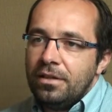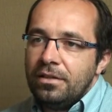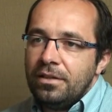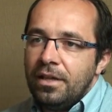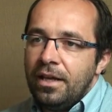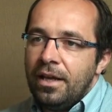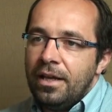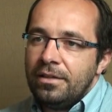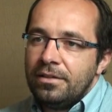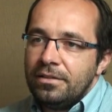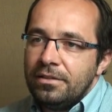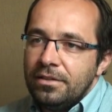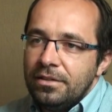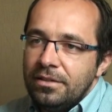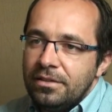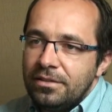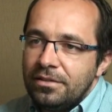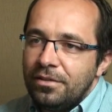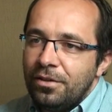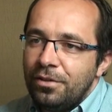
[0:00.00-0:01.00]
that
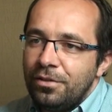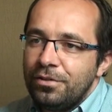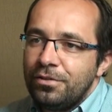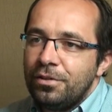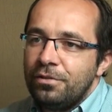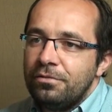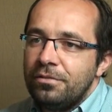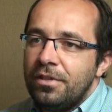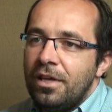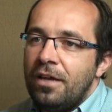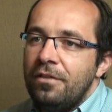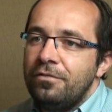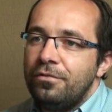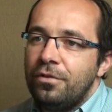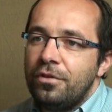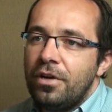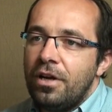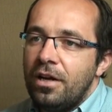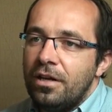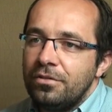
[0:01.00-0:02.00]
it's also time
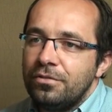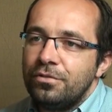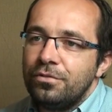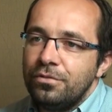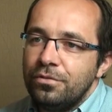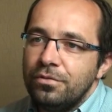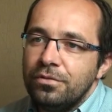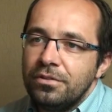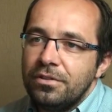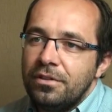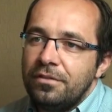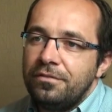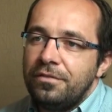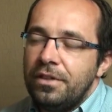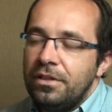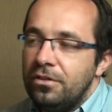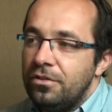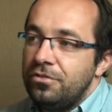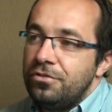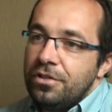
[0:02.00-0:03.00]
for us to do
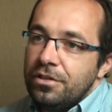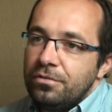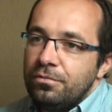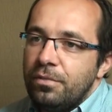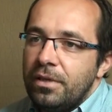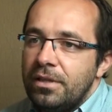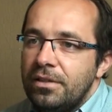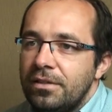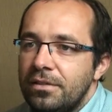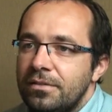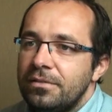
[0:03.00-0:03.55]
something, not just wait.